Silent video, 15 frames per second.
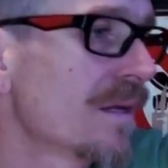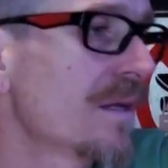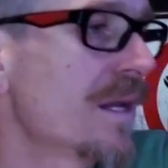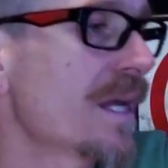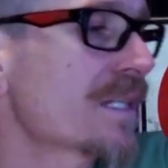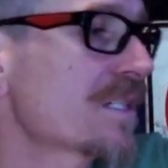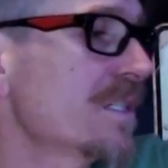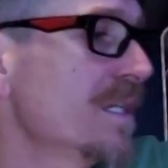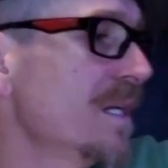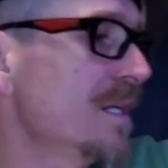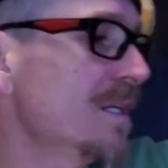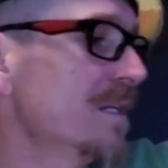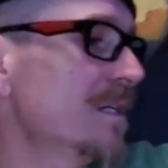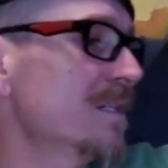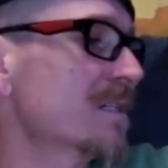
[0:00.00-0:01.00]
Next you need
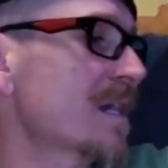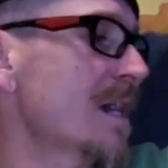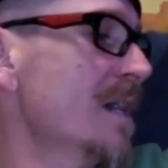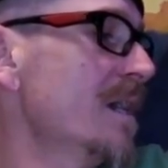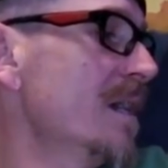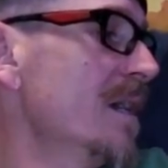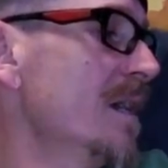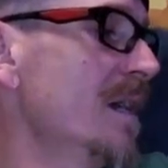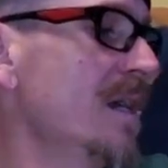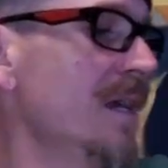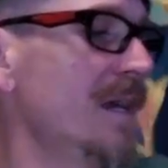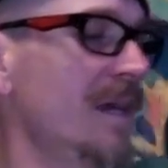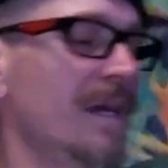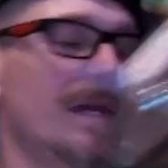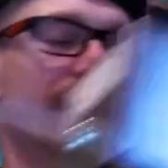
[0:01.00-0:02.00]

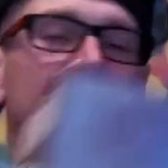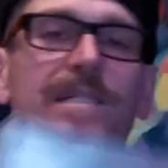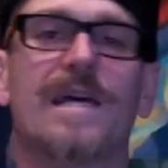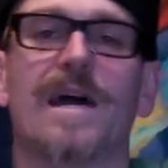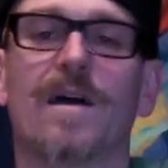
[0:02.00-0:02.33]
is a